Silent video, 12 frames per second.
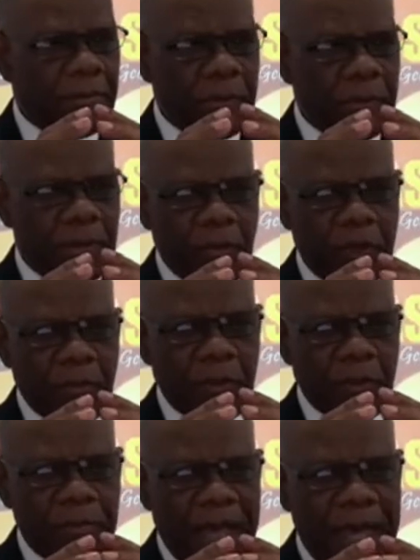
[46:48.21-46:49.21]
where the
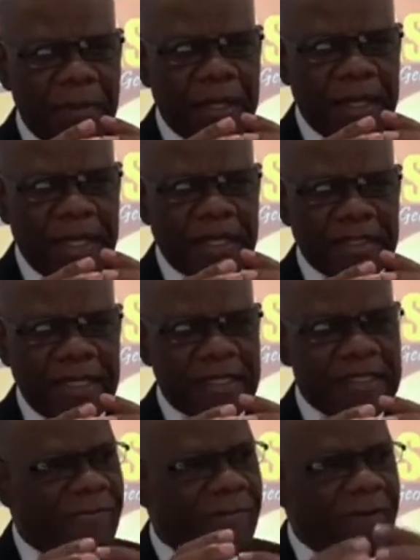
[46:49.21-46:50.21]
Bible is
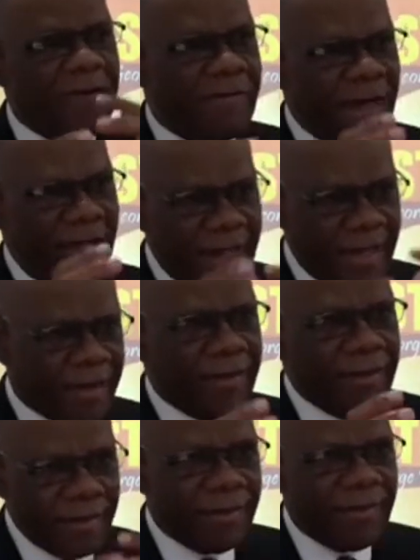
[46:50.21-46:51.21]
verifying
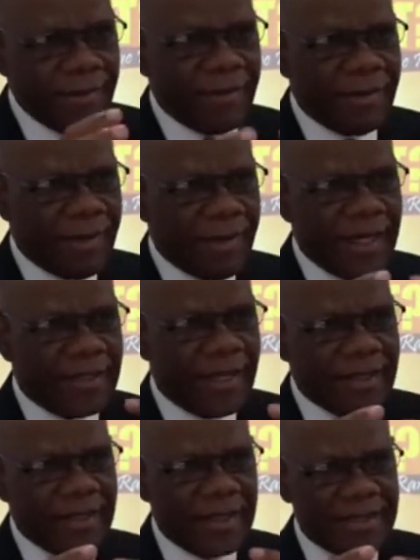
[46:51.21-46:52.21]

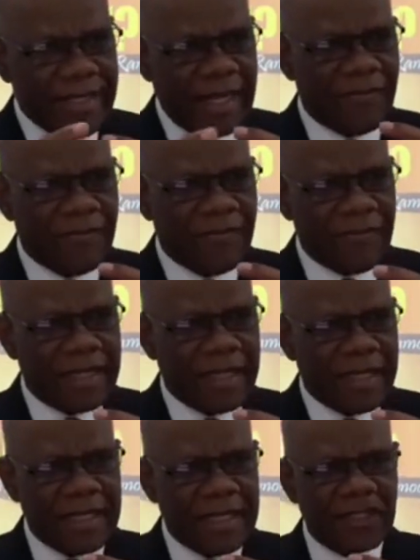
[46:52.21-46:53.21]
itself. It
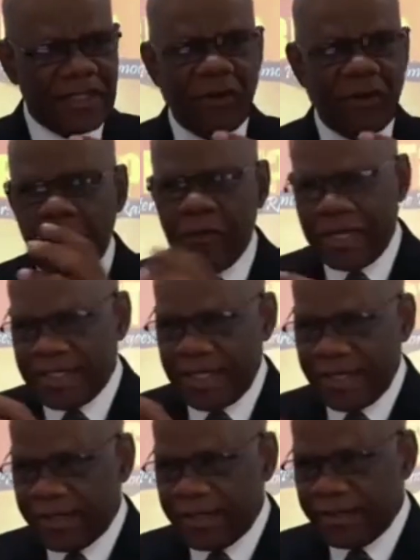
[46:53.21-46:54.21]
is corroborating,
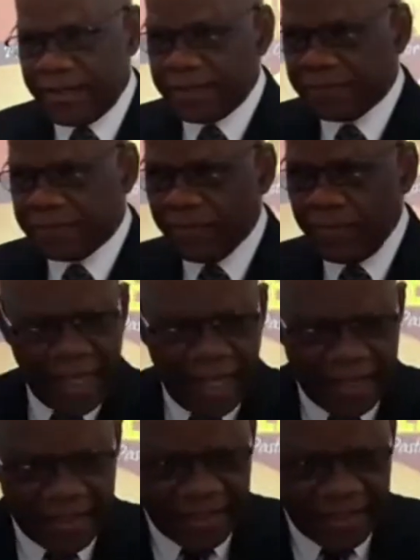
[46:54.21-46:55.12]
and it